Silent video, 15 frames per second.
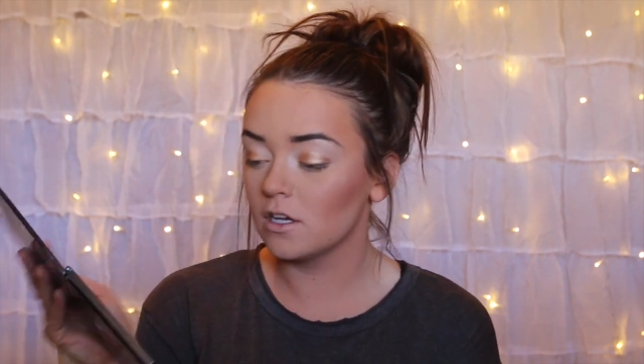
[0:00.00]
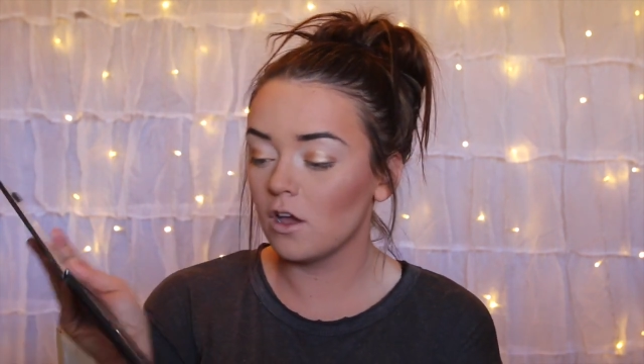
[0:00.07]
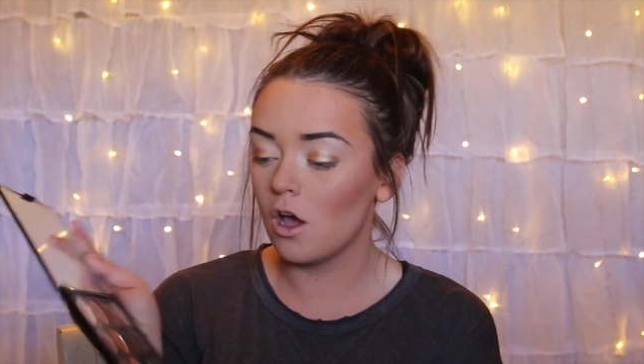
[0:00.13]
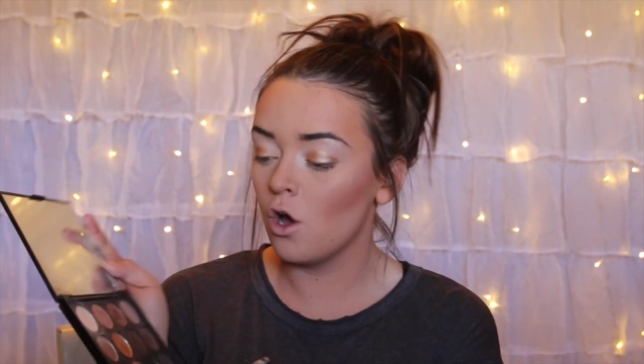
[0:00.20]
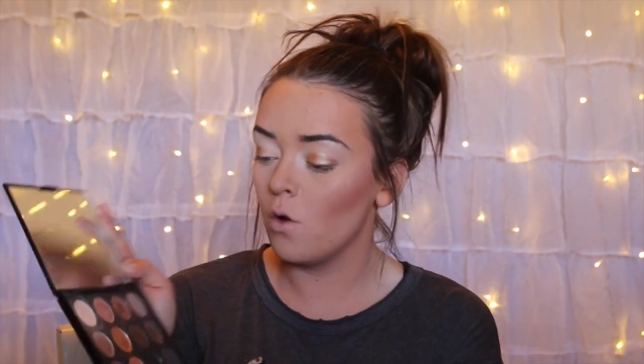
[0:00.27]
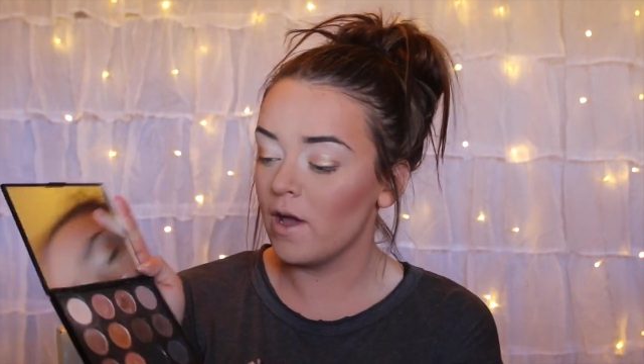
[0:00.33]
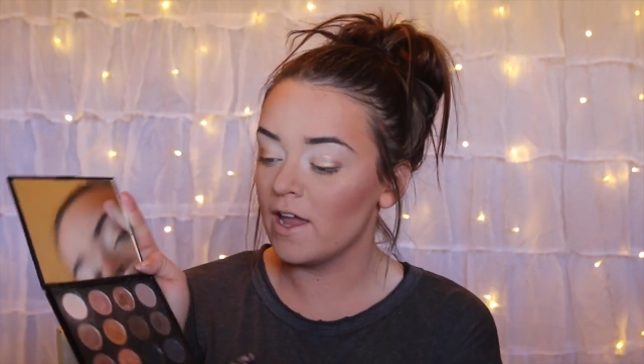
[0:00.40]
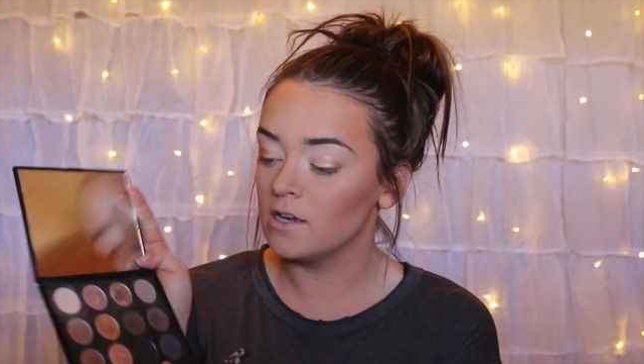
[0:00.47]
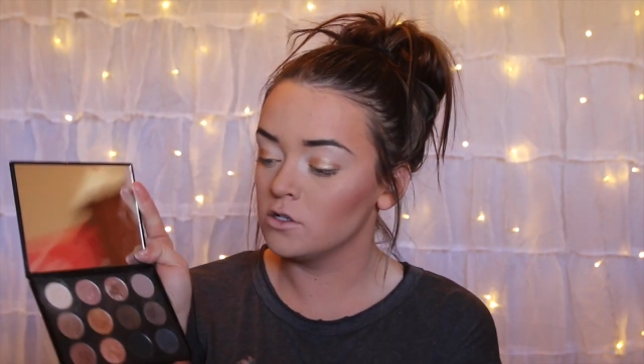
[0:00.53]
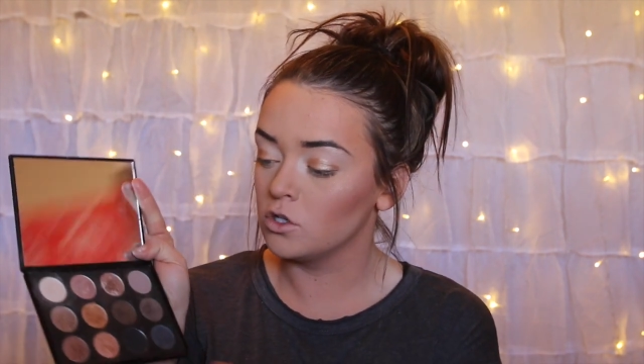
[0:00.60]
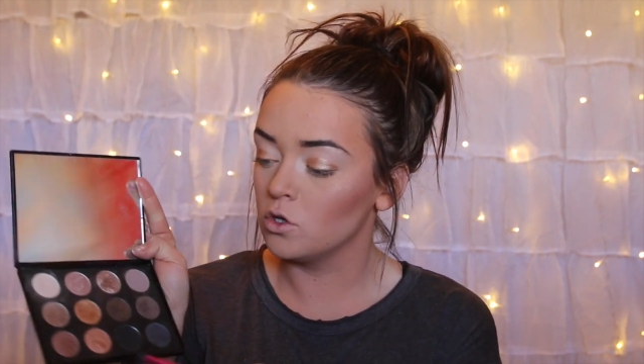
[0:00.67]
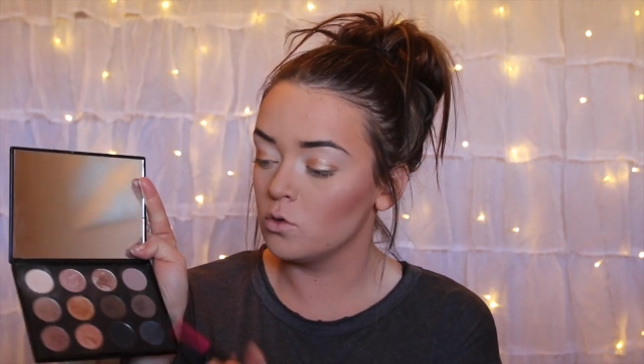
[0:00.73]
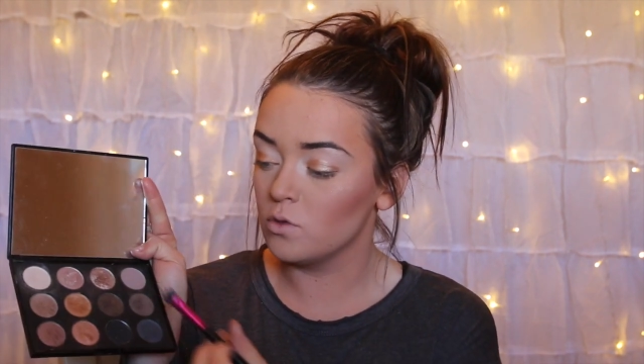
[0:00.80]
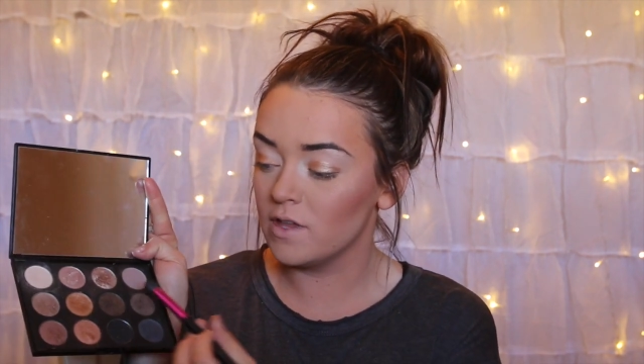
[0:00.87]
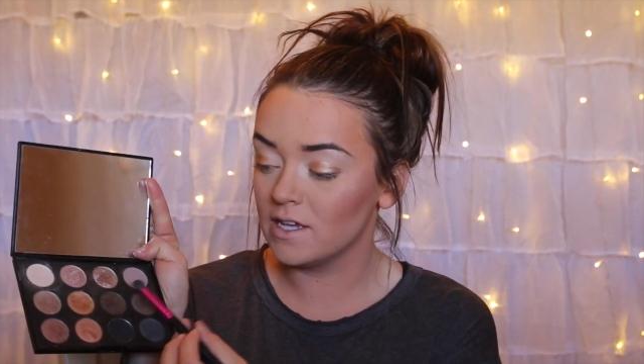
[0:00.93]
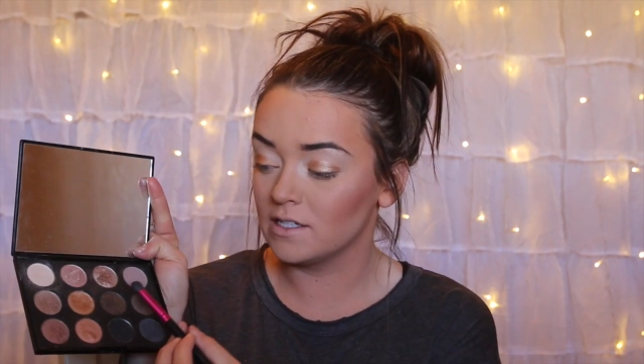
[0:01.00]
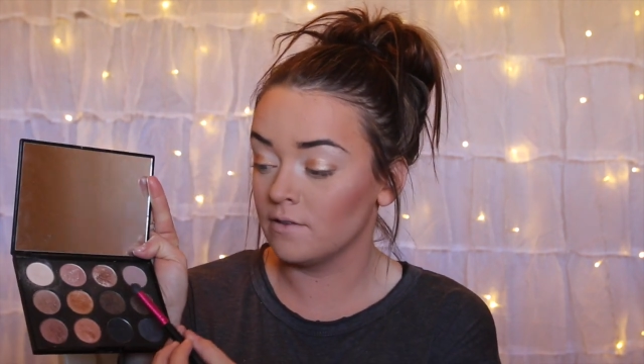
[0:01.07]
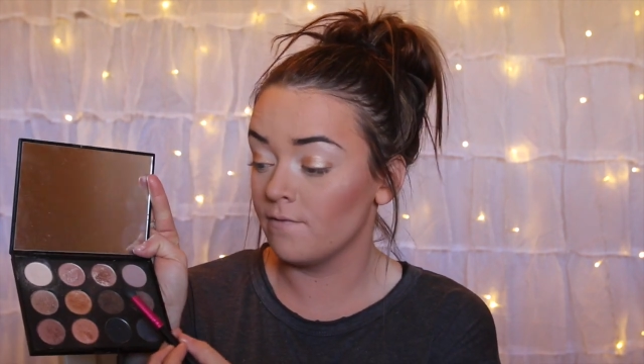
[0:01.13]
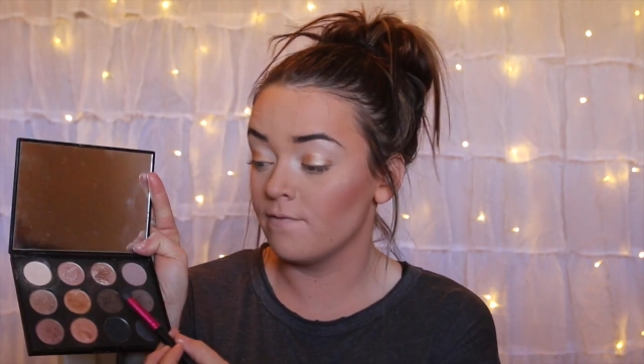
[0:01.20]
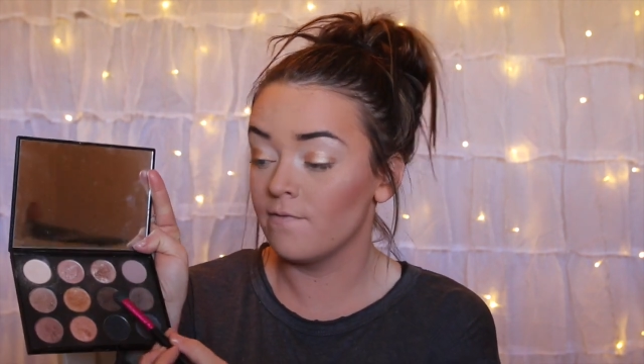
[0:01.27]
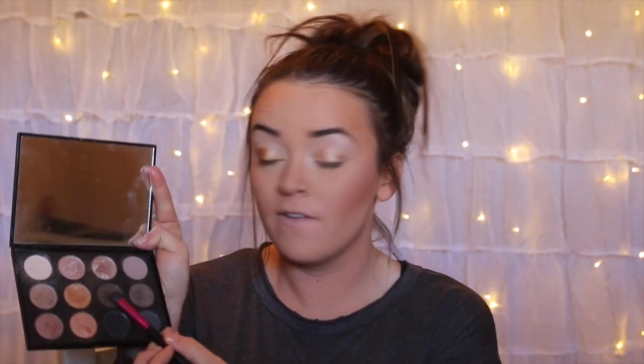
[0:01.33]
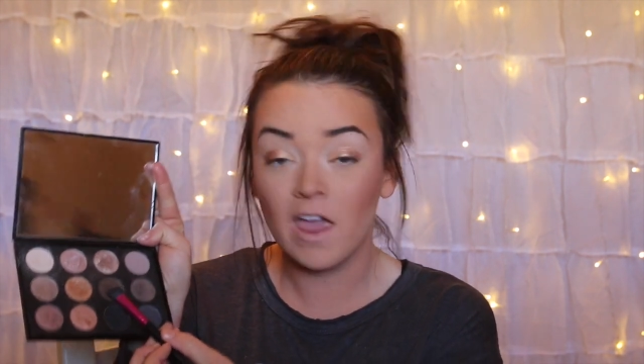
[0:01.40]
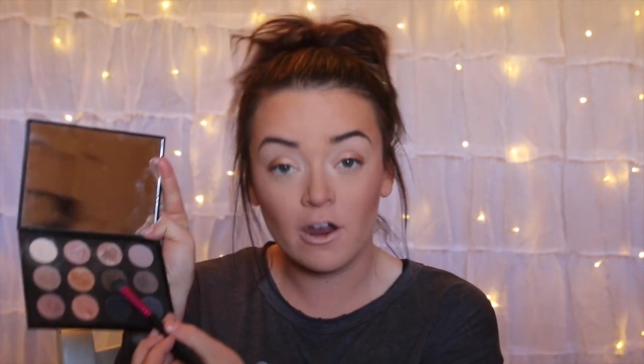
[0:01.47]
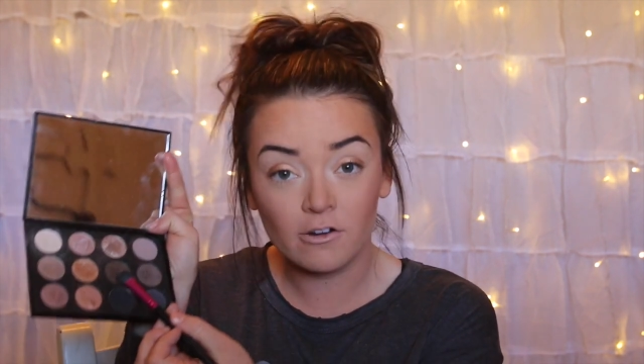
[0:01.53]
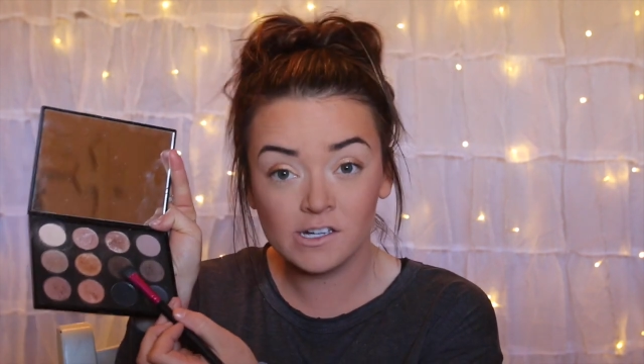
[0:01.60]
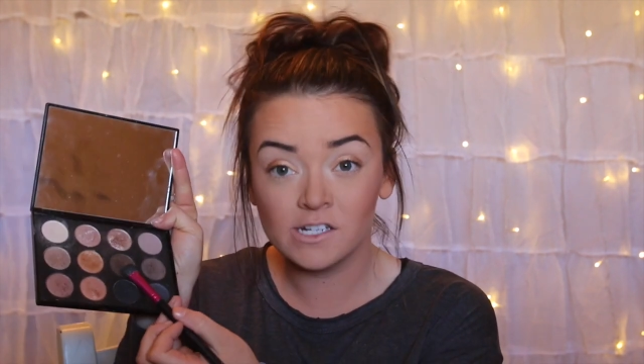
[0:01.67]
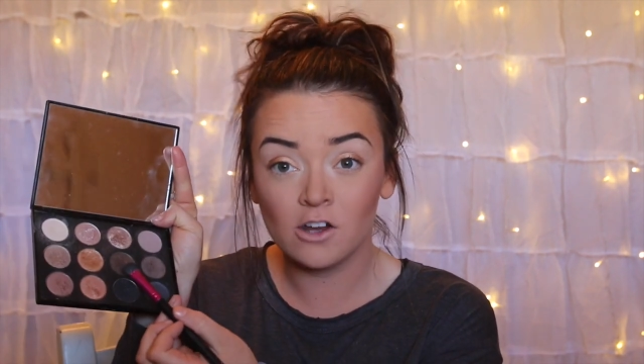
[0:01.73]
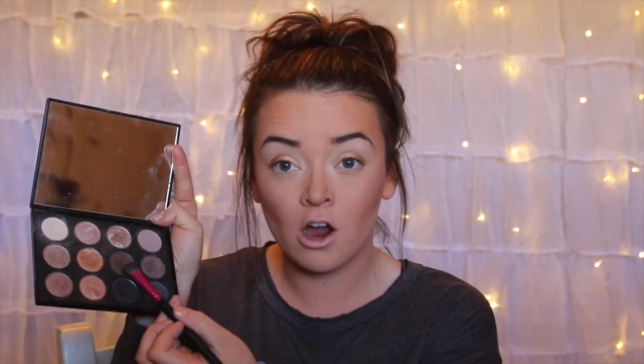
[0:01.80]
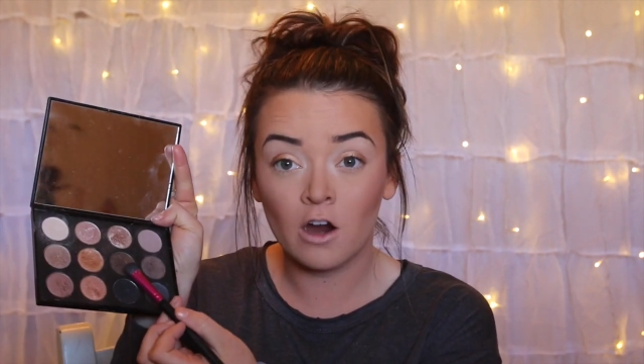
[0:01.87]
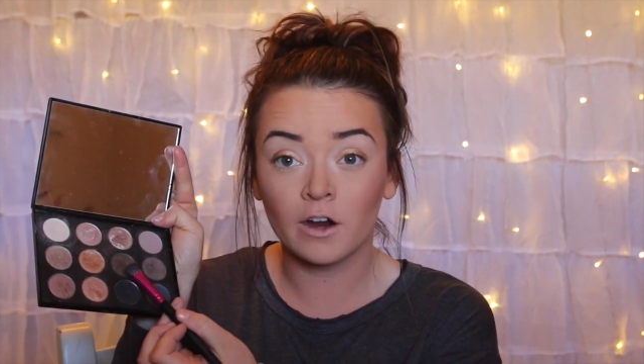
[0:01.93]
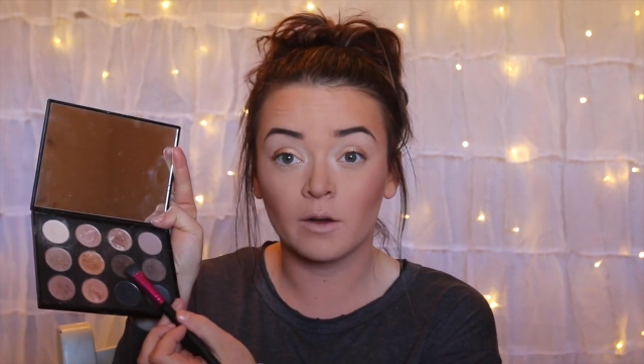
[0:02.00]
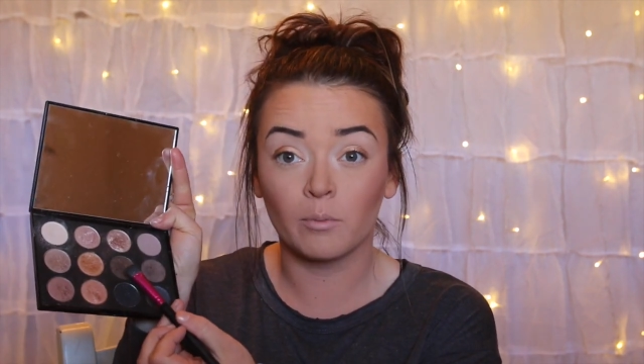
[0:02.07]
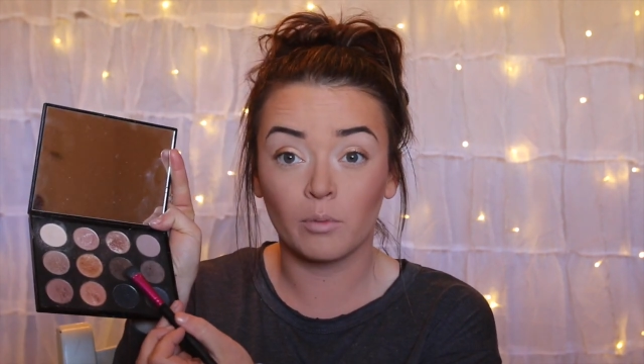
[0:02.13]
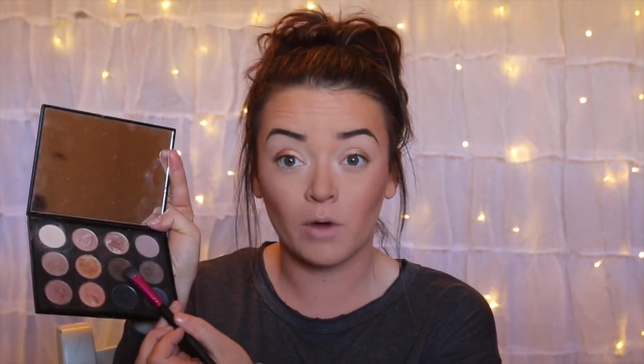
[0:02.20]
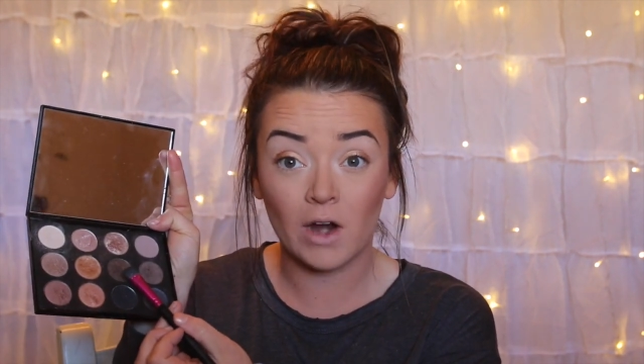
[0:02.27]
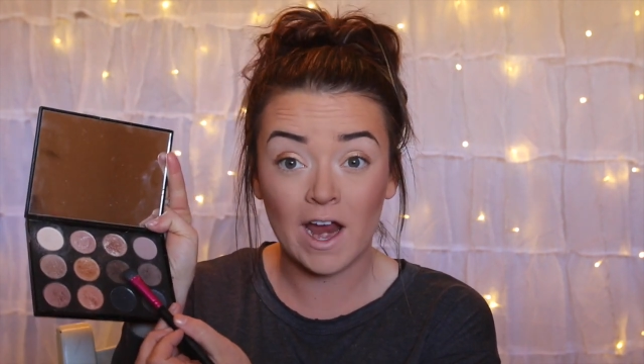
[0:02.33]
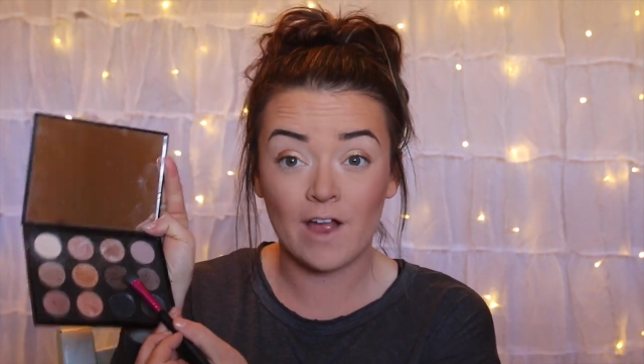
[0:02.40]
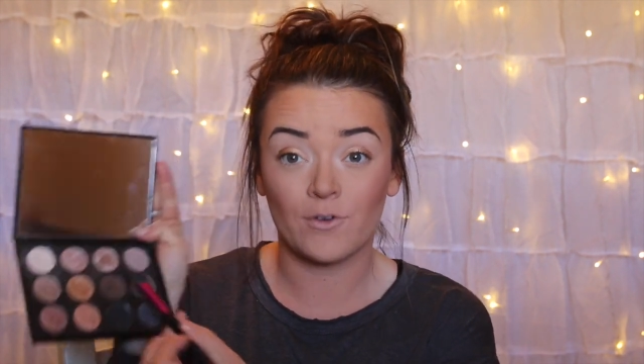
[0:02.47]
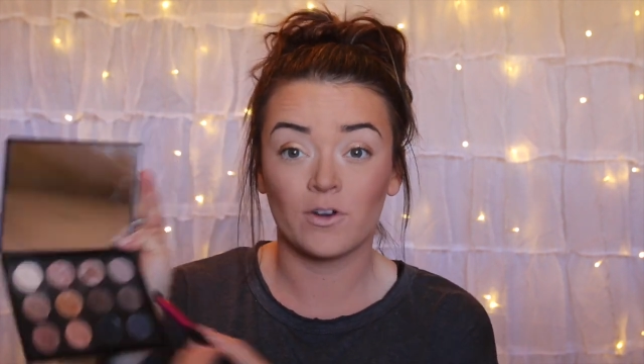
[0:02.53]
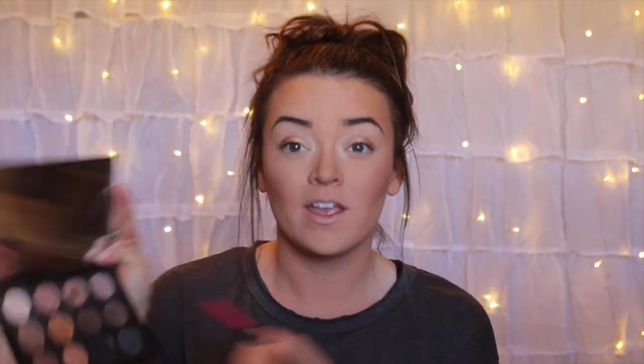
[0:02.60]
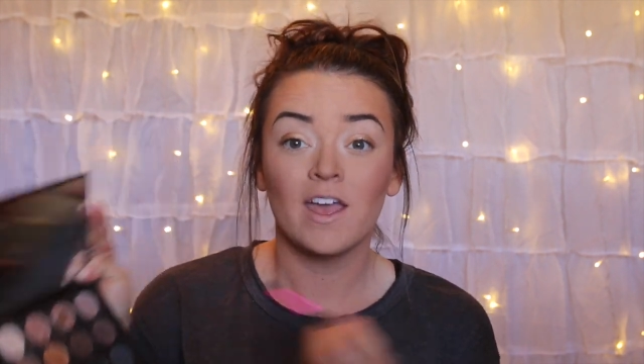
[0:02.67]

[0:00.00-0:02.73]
to go into this very dark brown.